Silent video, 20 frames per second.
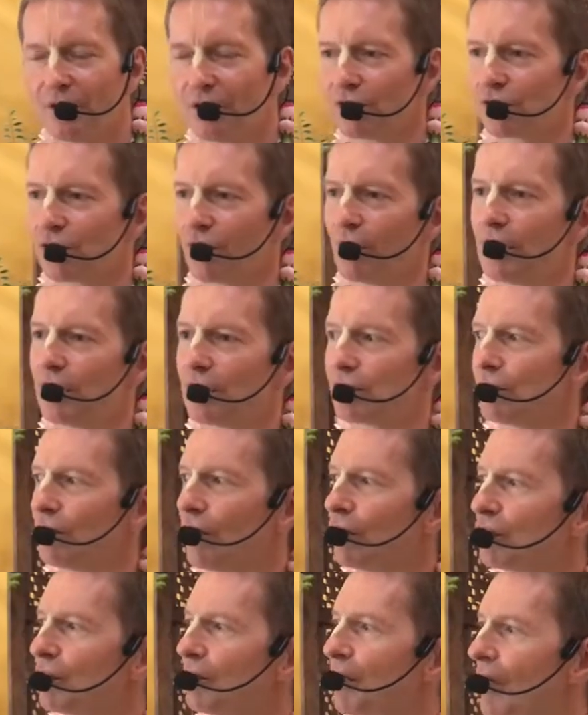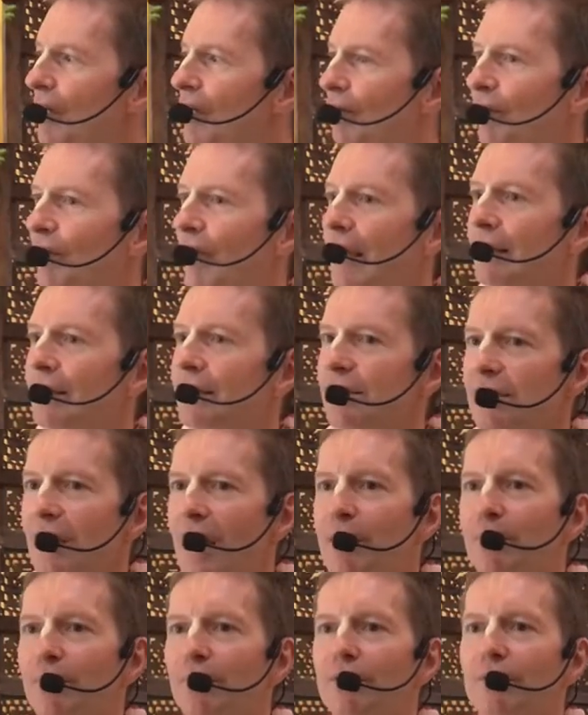So he's not a bona fide
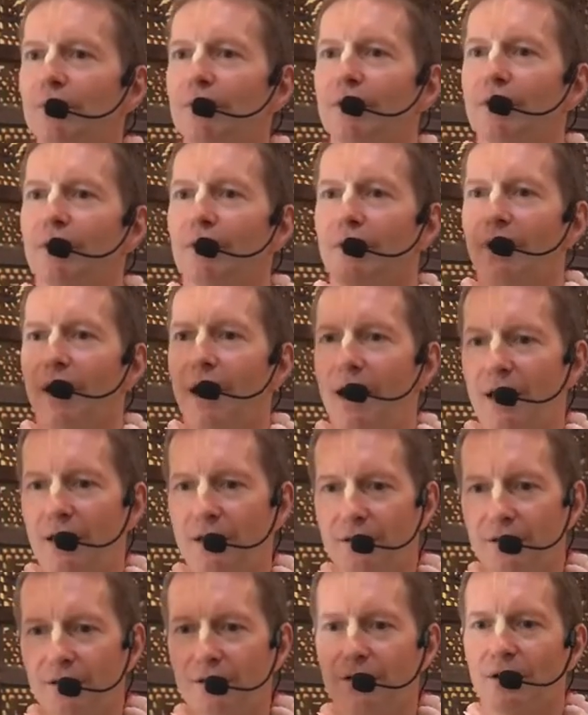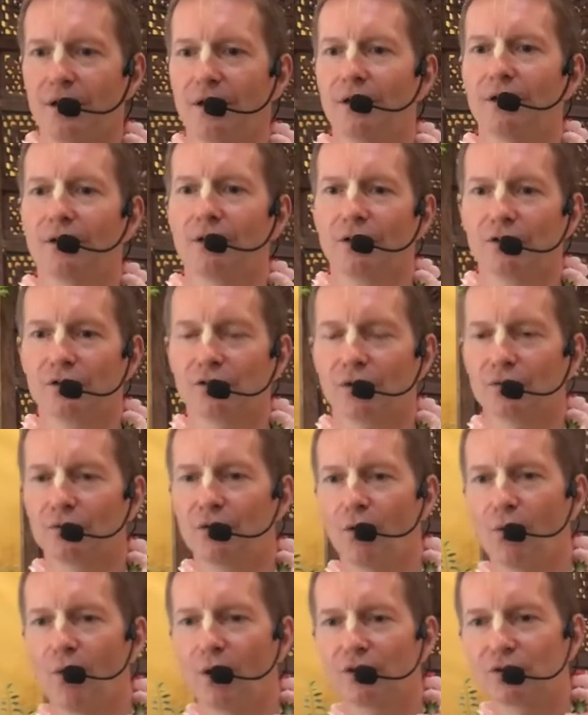disciple, and uh, so
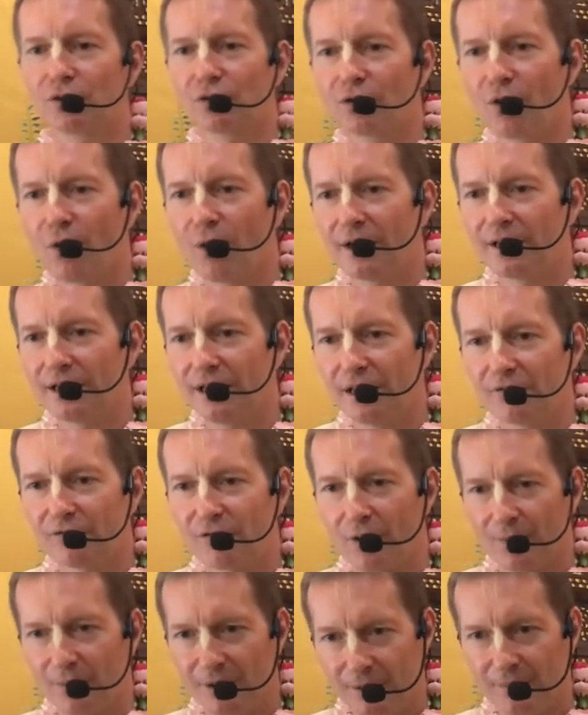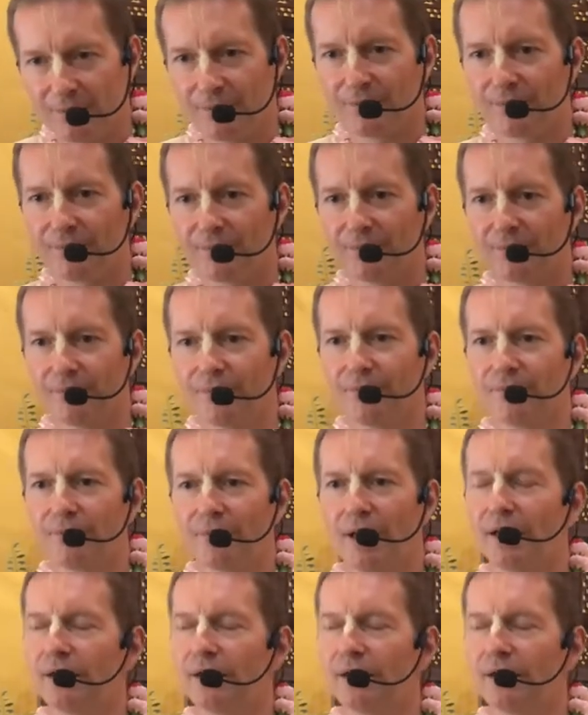no one should go and hear from him. Hmm?